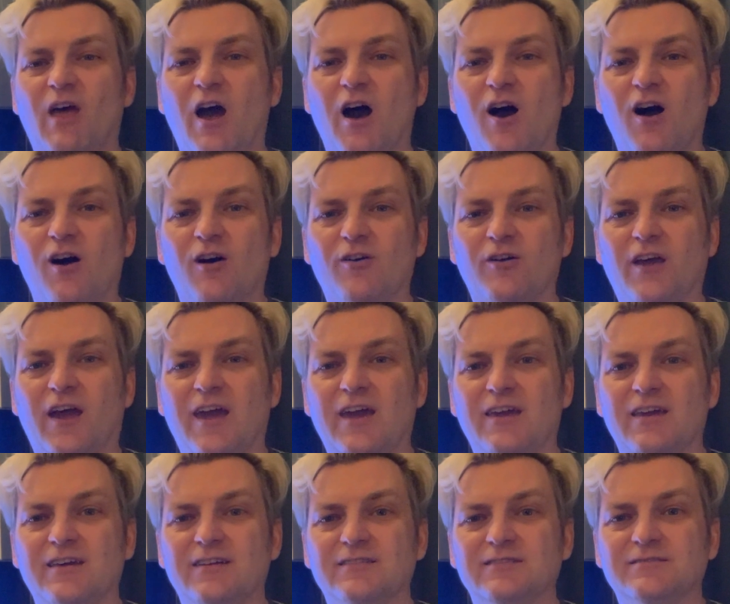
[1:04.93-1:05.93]

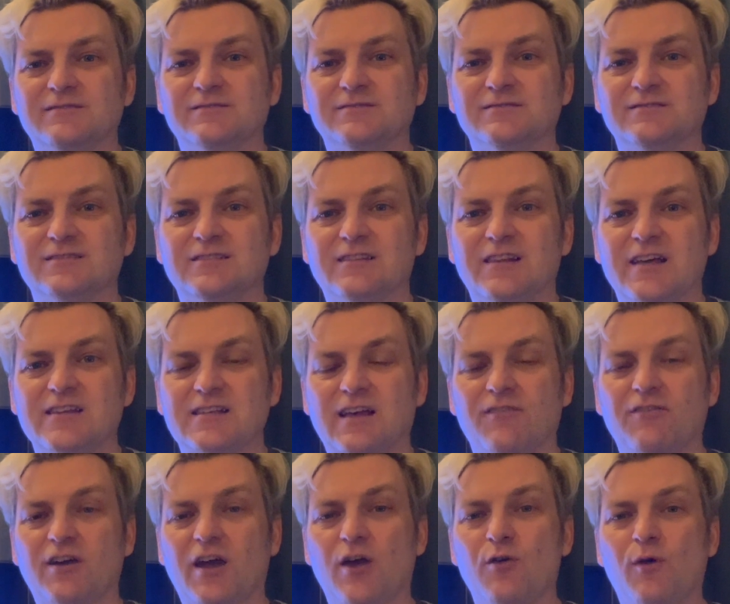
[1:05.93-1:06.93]
Okay, let's have
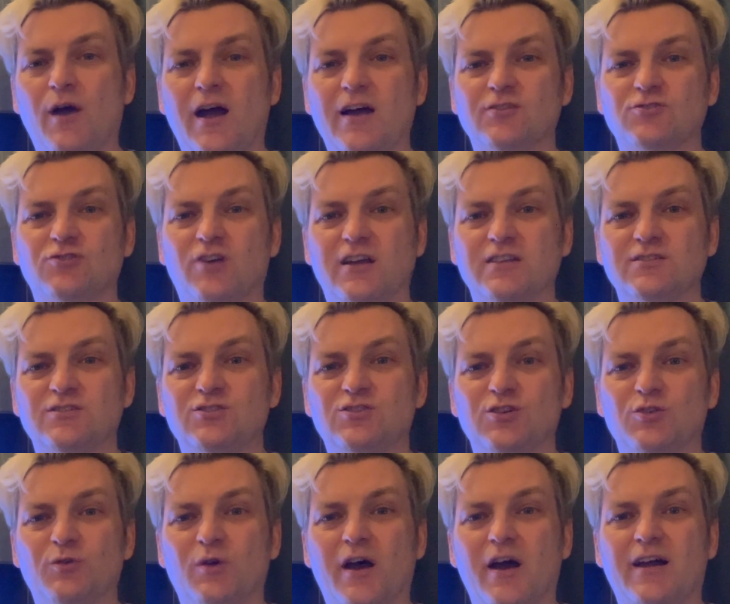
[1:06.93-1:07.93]
a go at trying to
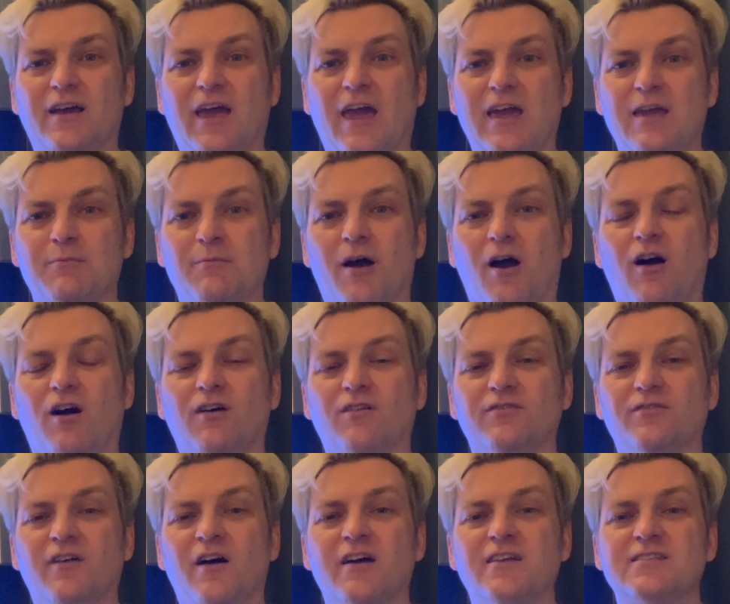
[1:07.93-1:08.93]
do a game
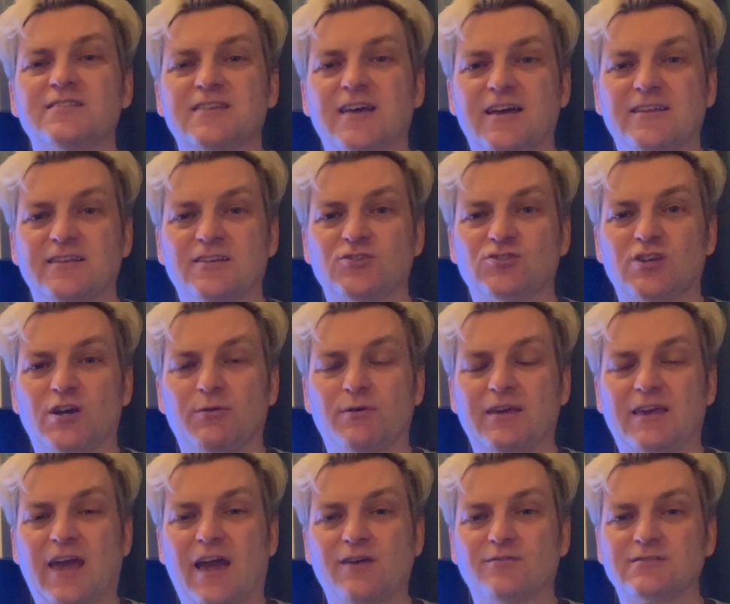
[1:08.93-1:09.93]
of tennis, shall we?
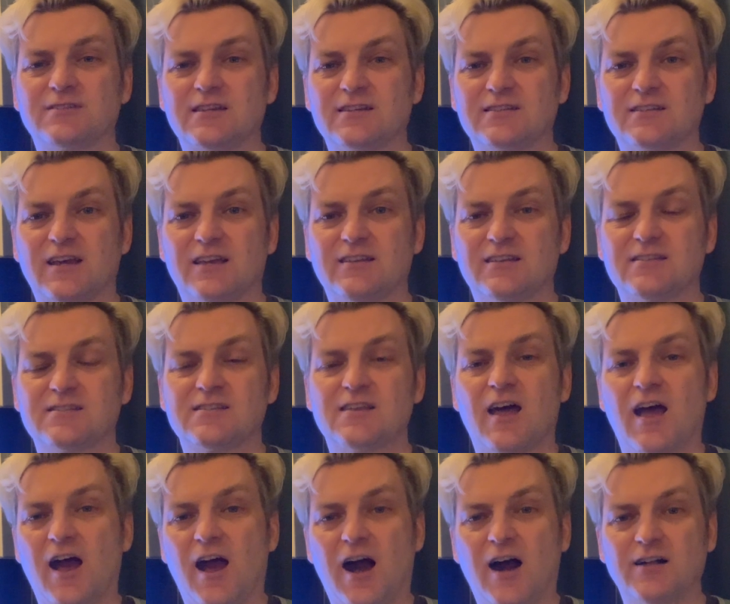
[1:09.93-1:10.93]
Counting tennis.
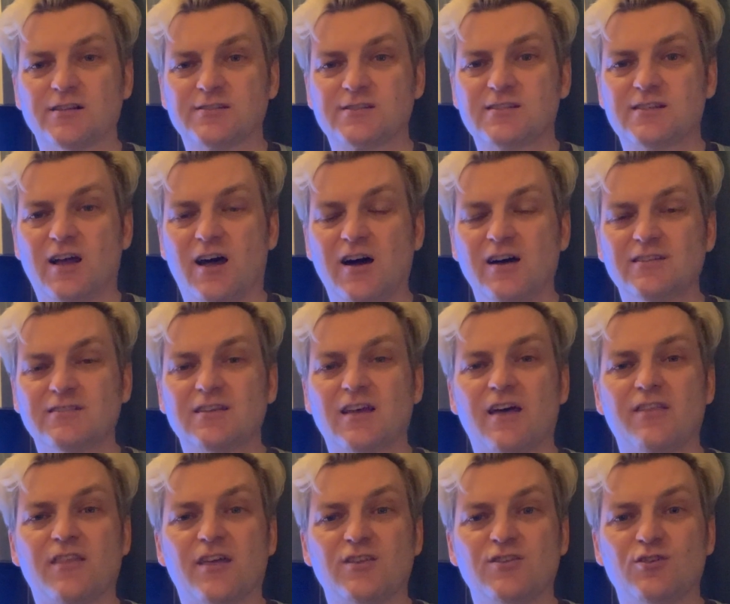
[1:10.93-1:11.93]
I'll start
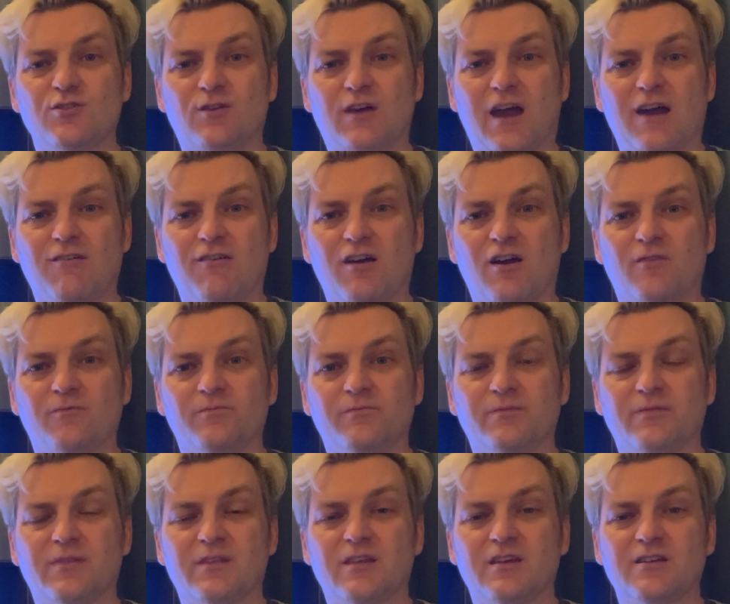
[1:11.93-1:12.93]
and then you carry on.
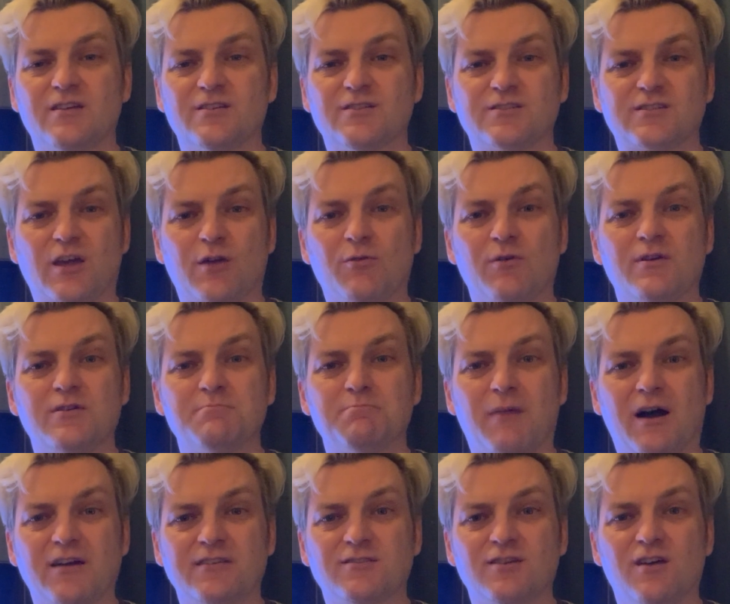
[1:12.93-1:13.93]
So,
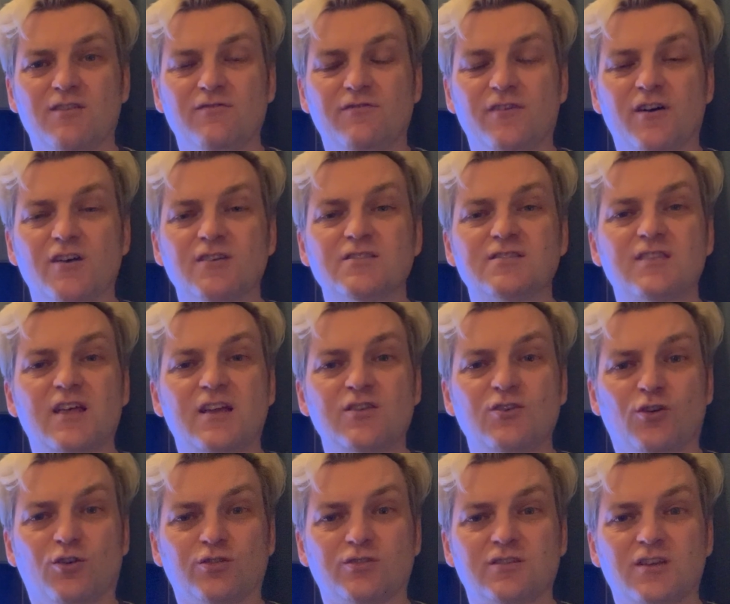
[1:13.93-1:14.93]
my turn first, then
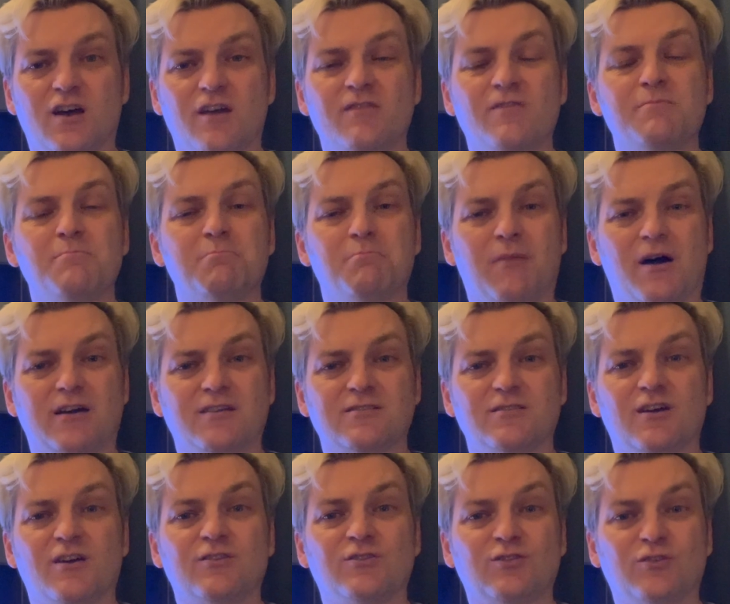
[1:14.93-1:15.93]
your turn, my
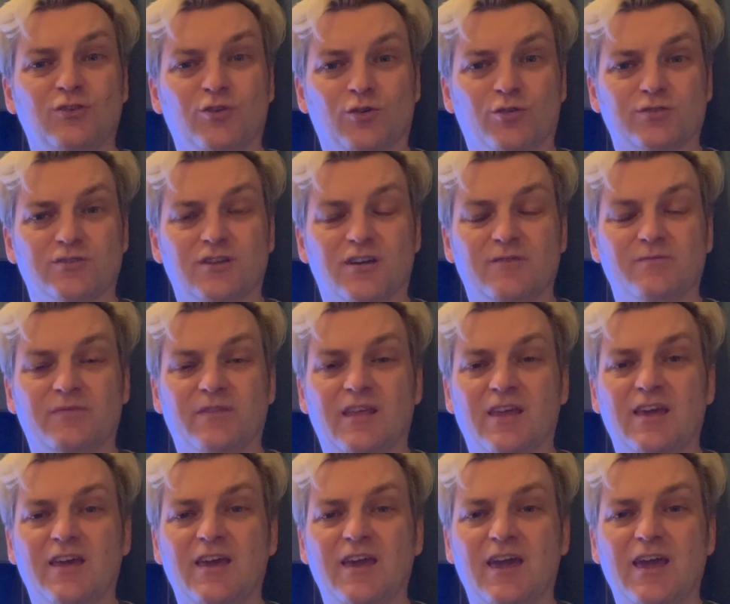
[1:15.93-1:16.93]
turn, your turn.
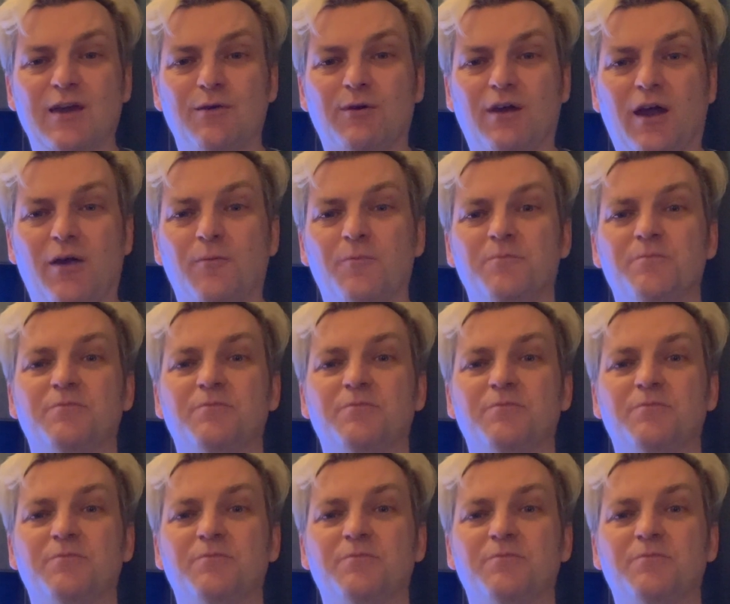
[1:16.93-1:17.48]
Here we go.